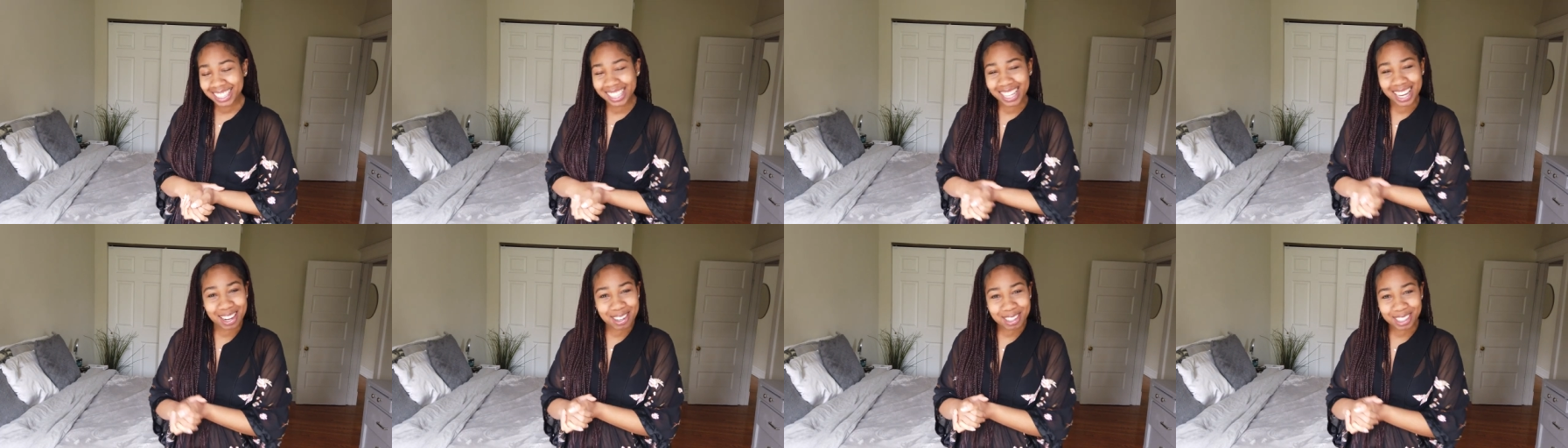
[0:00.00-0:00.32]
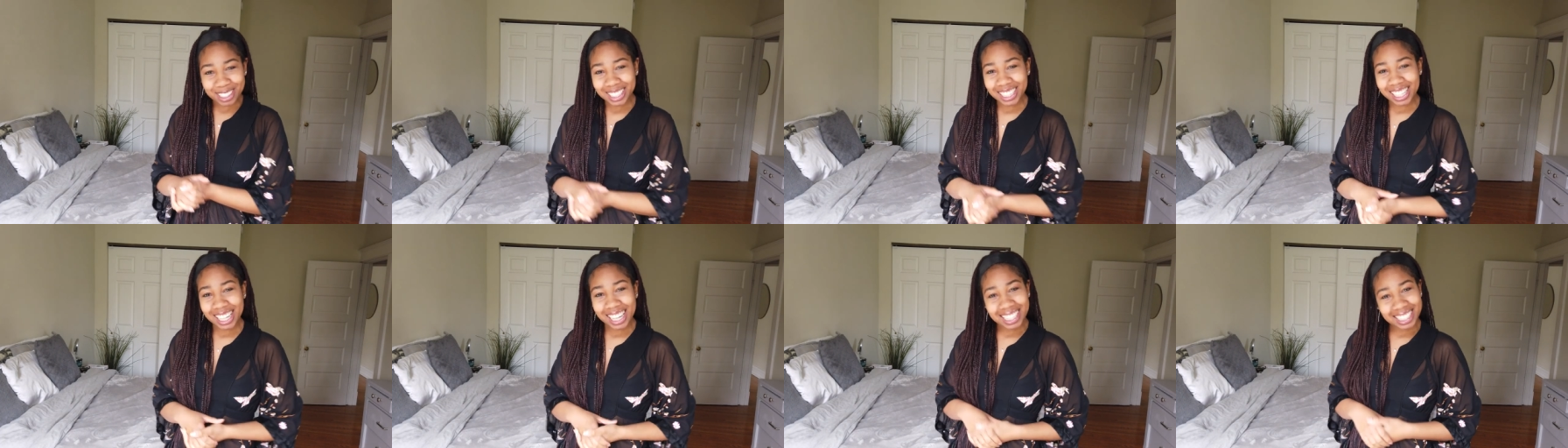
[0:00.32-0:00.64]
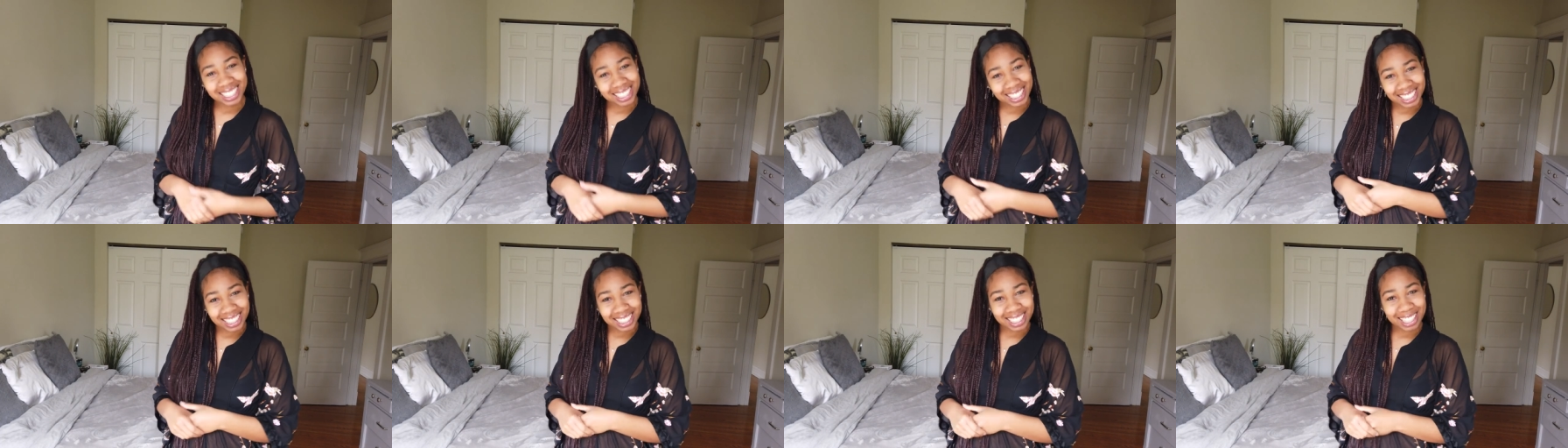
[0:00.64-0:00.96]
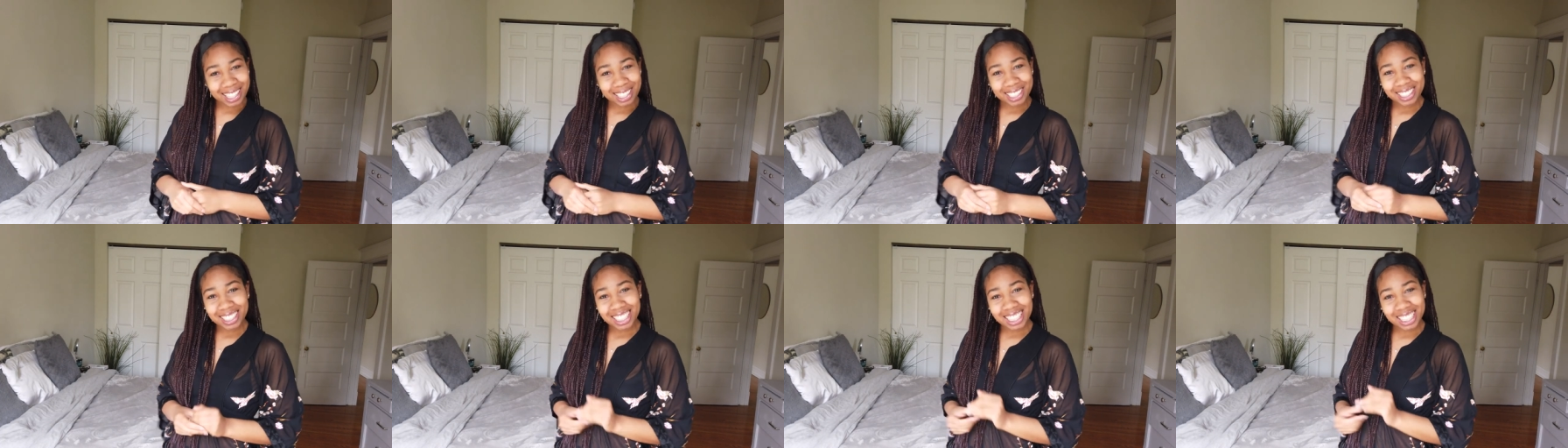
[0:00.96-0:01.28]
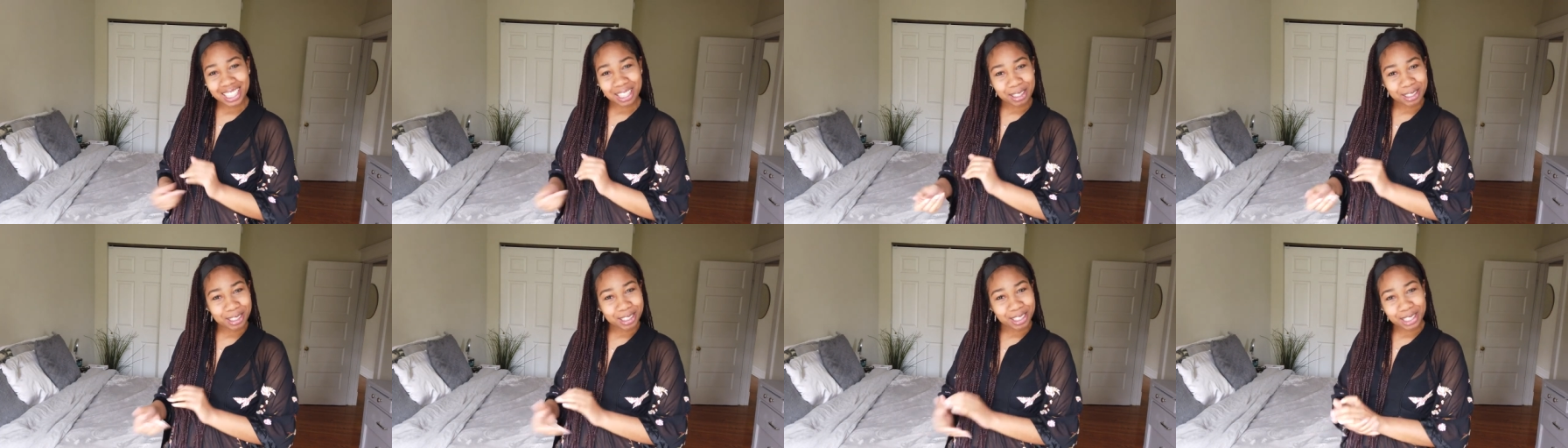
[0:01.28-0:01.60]
she she
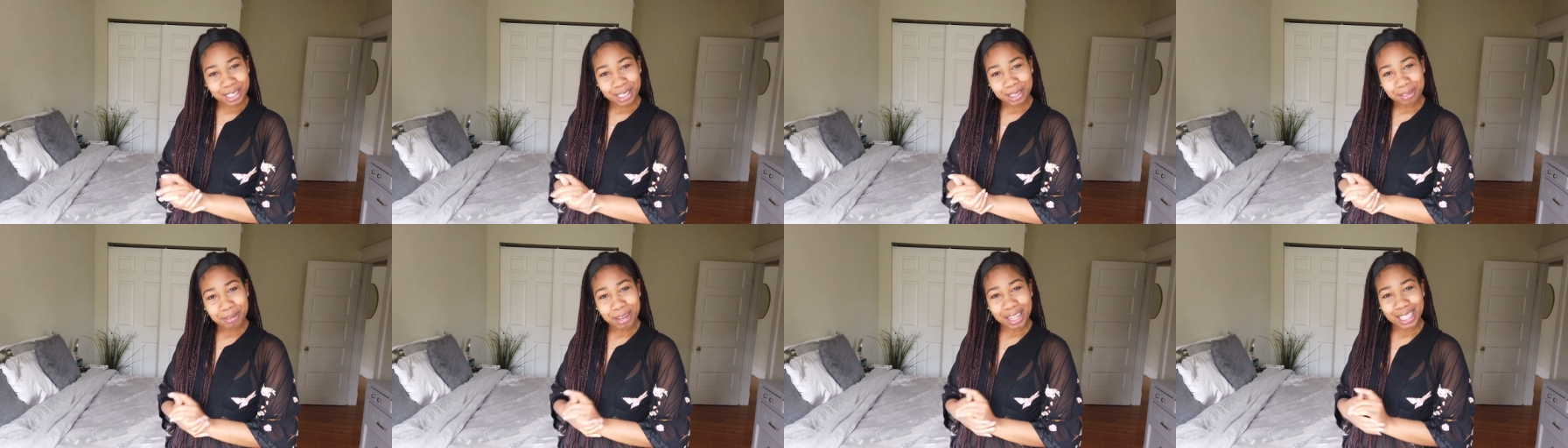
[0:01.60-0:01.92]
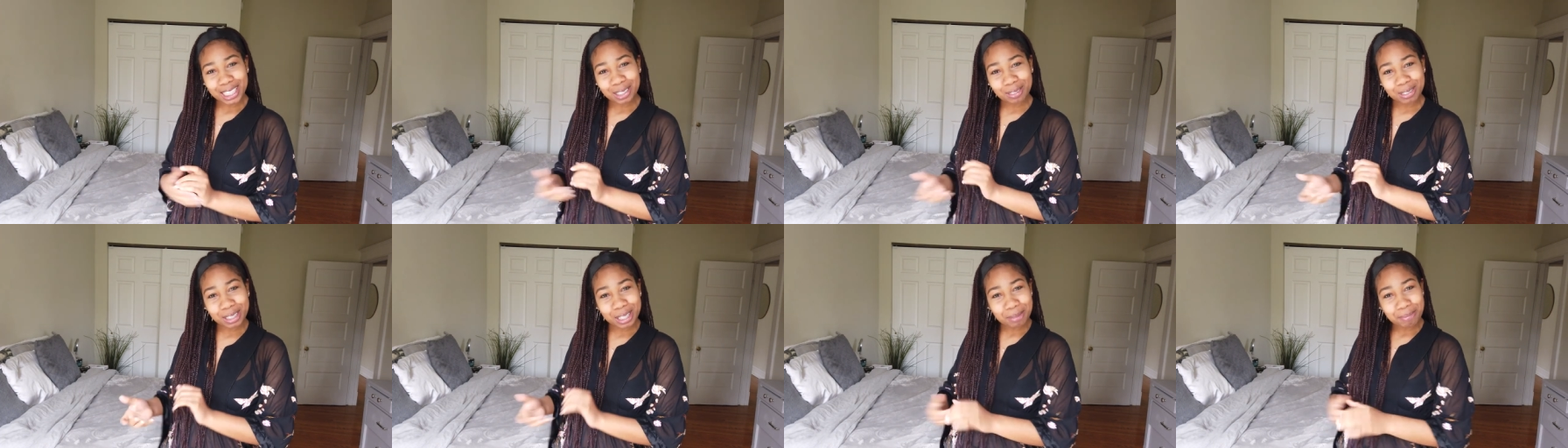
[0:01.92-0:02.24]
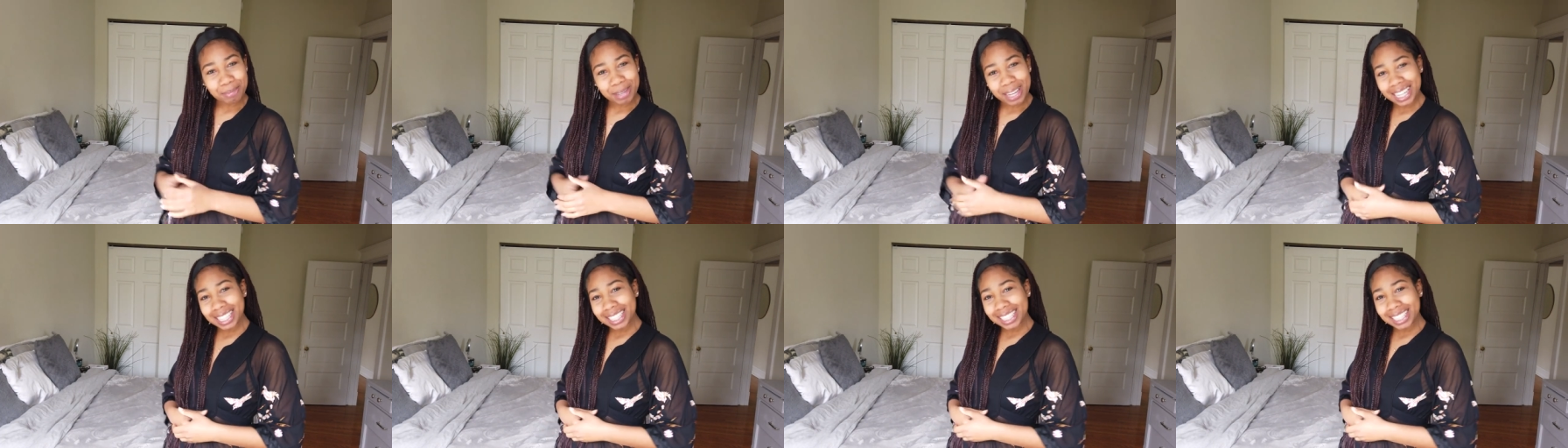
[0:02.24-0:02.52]
she she messed with the big